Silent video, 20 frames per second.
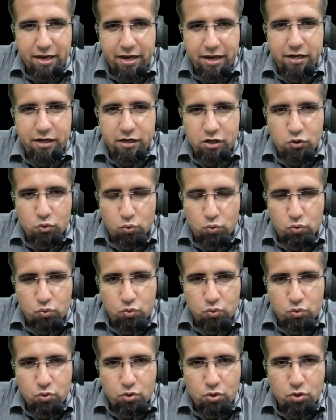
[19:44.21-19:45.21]
into
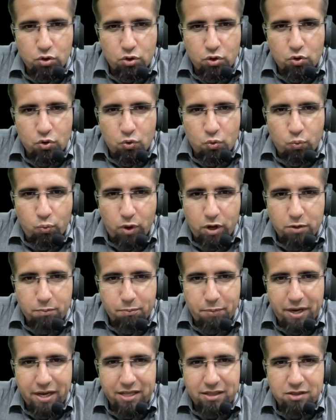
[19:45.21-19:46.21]
1
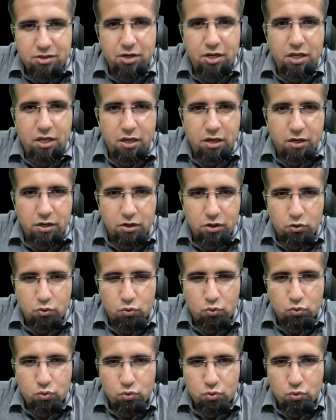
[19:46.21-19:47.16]
by 3 into